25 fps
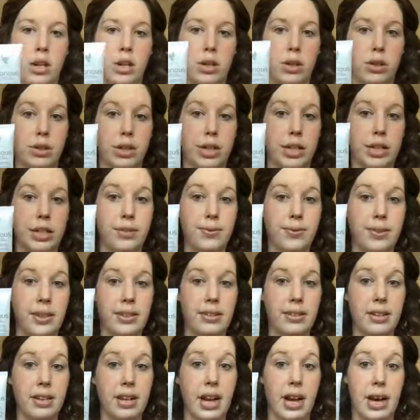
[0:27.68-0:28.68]
Glorious
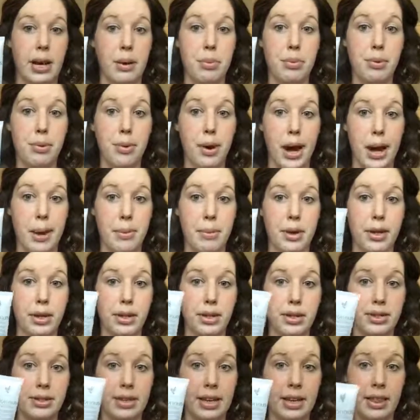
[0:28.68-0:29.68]
Face and Eye Primer. It
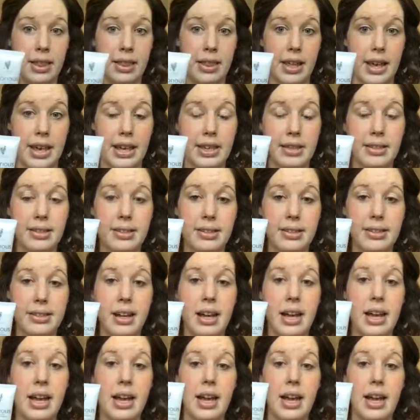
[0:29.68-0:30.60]
looks like this.